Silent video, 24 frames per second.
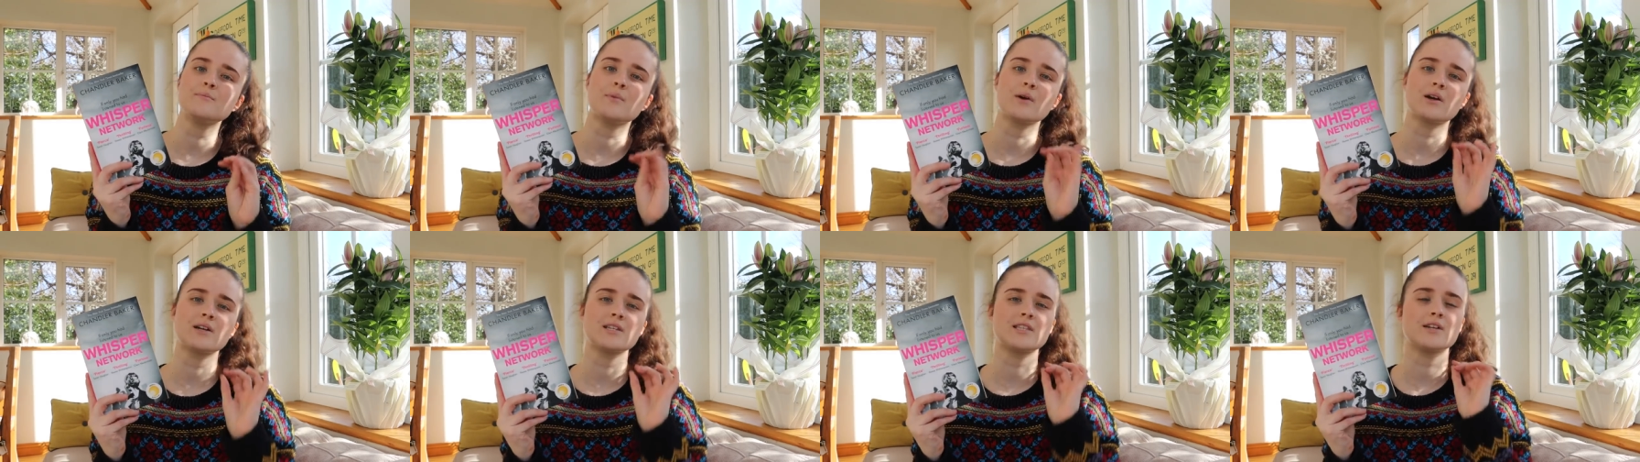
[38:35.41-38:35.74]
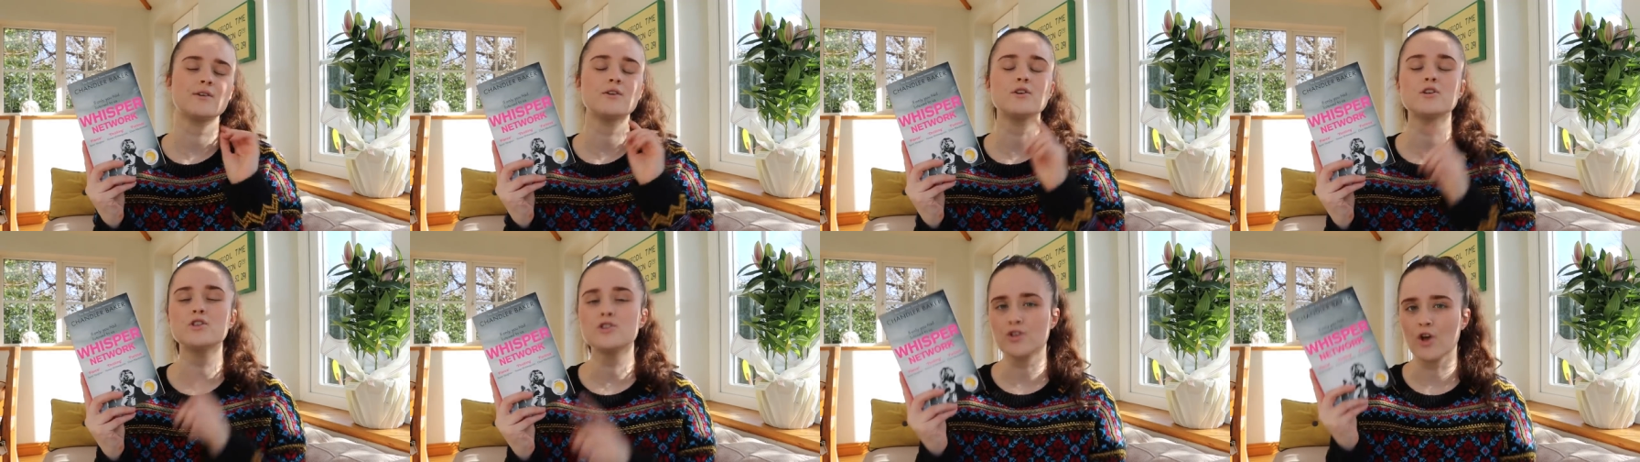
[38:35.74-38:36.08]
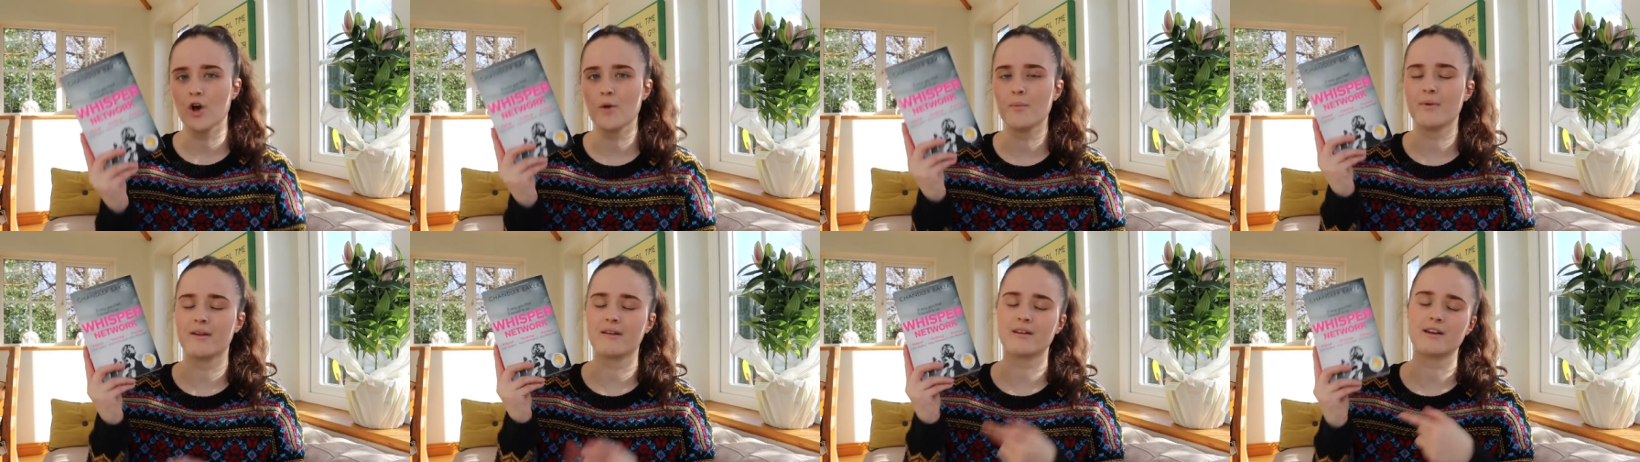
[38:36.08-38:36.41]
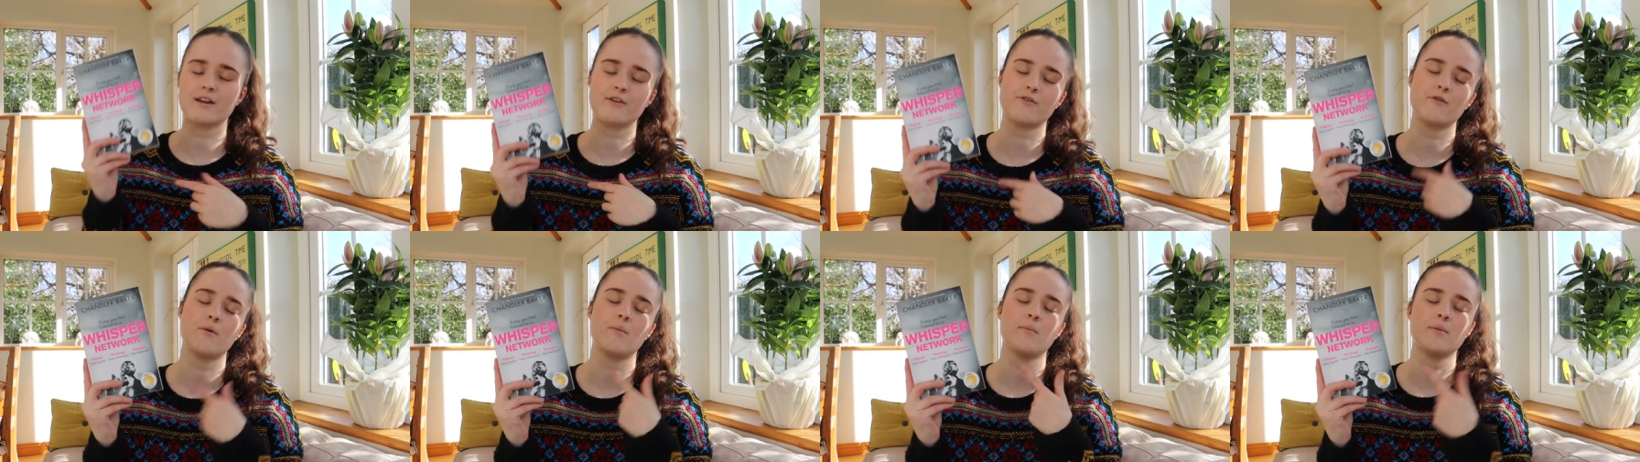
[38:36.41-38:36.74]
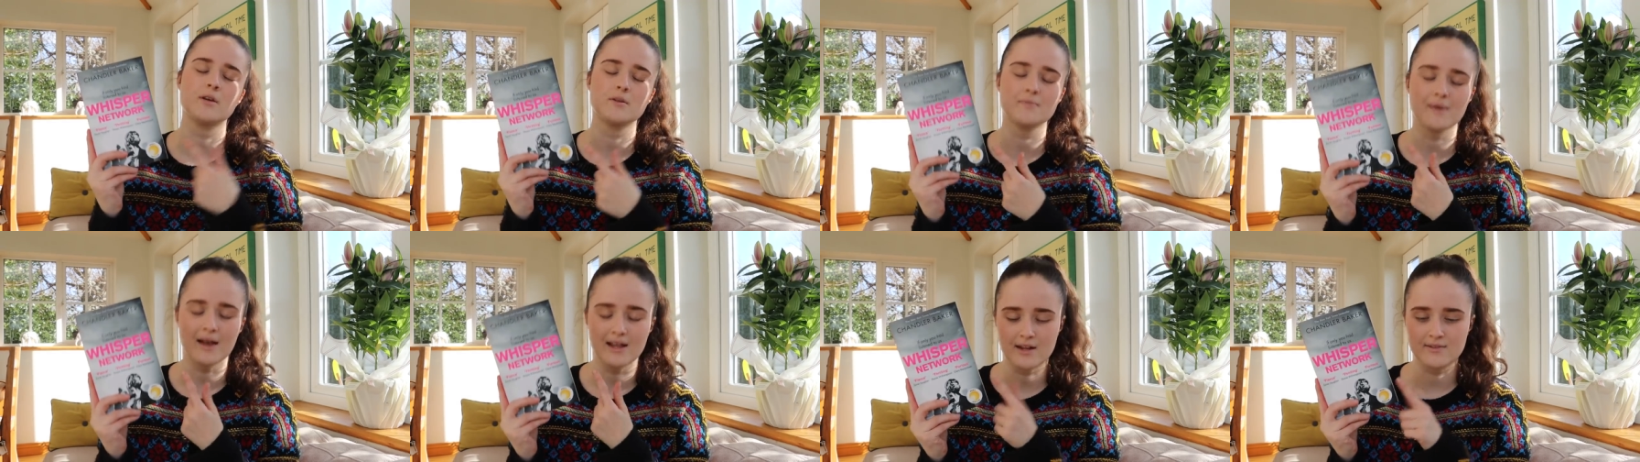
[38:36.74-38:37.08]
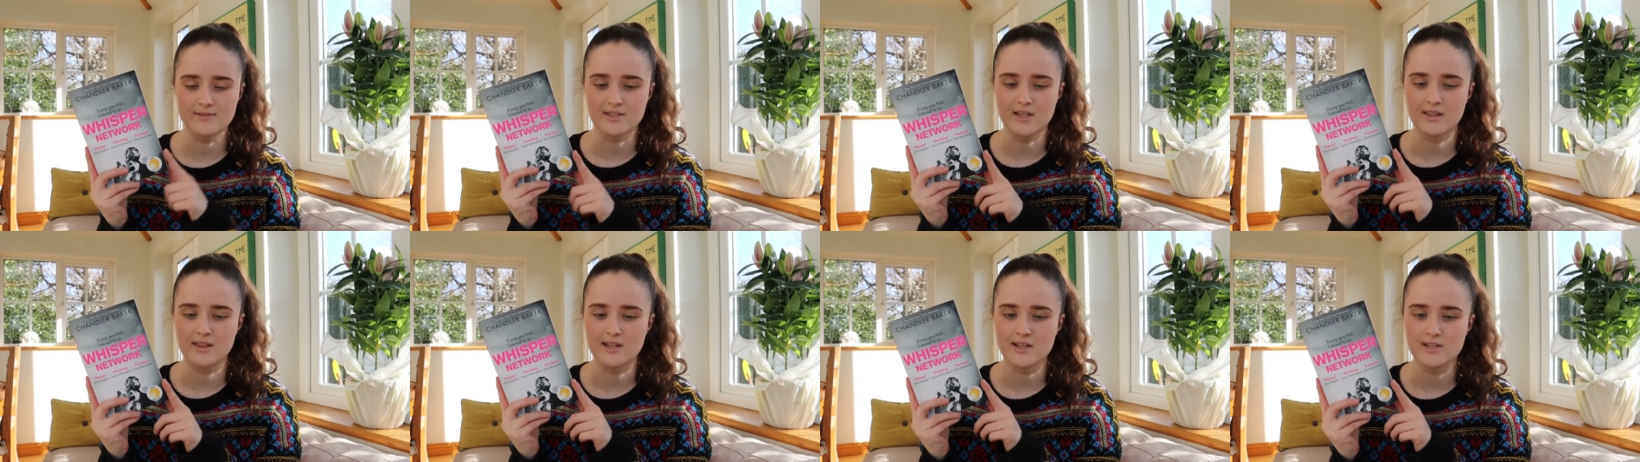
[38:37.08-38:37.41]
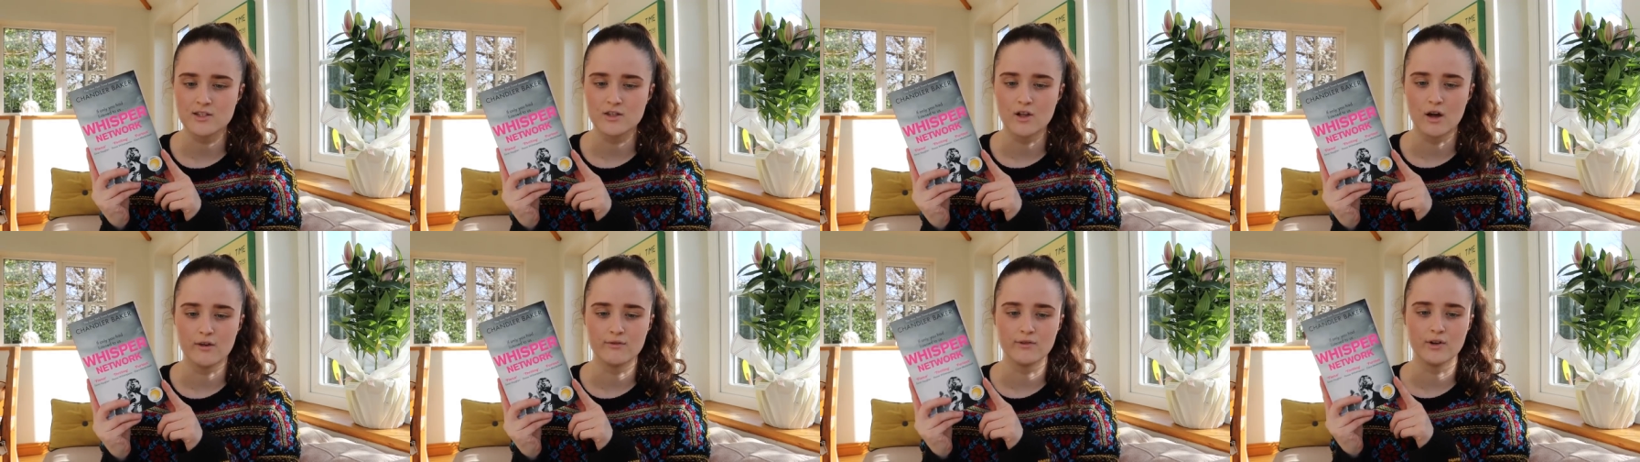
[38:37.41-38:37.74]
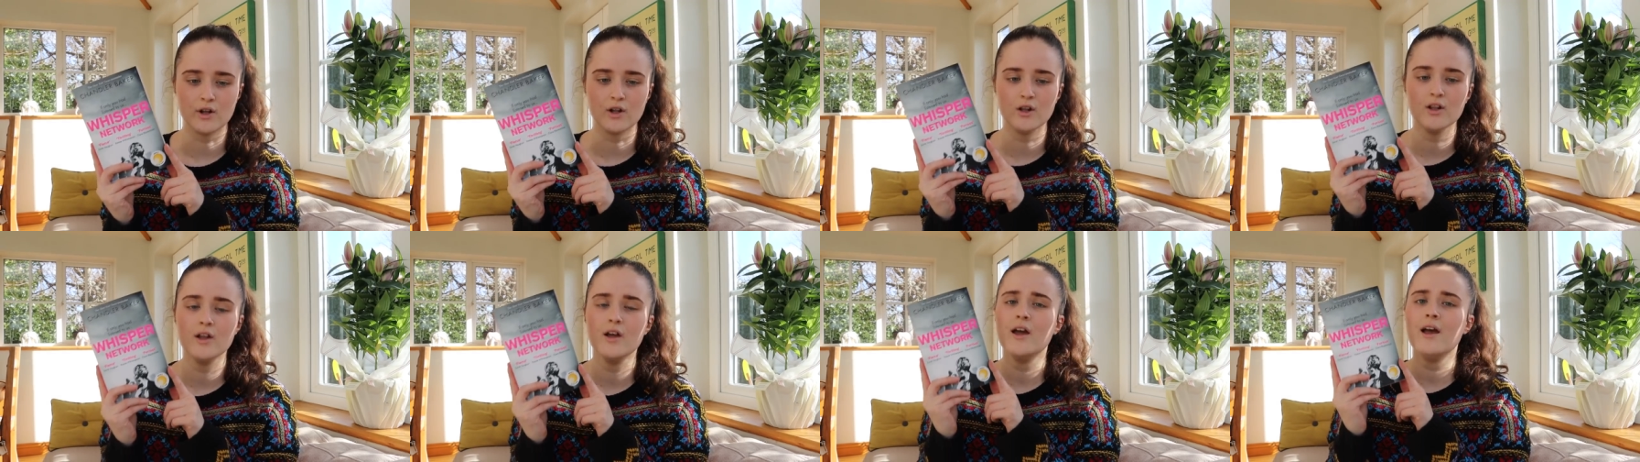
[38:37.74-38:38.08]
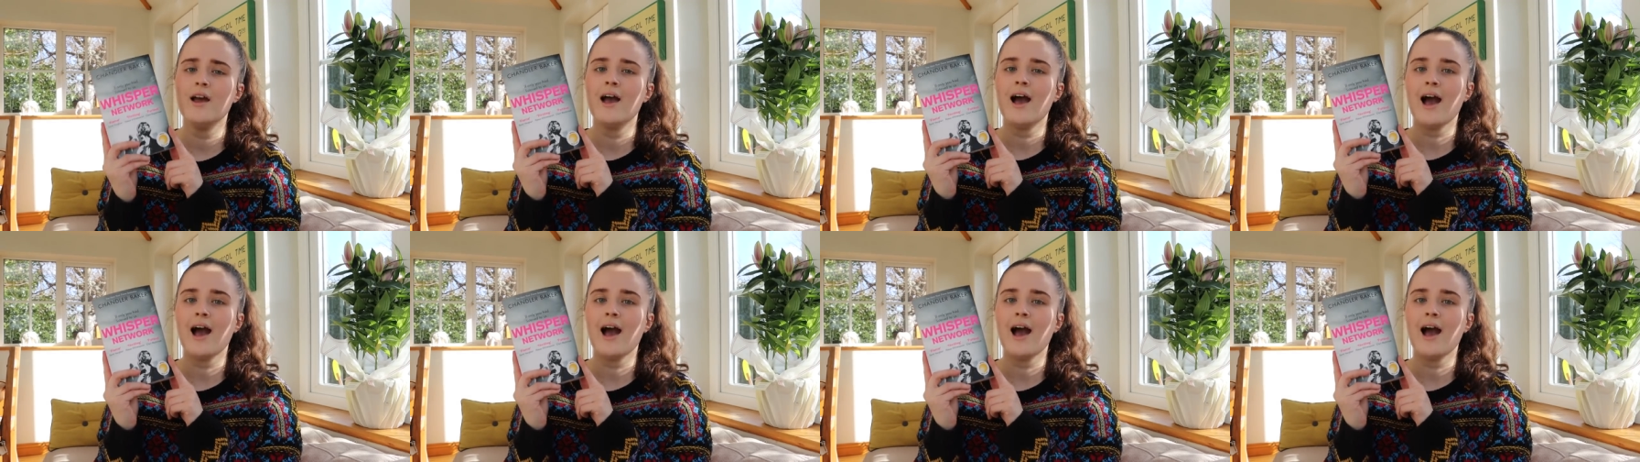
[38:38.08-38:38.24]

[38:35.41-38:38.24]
because there are so many different perspectives in this novel,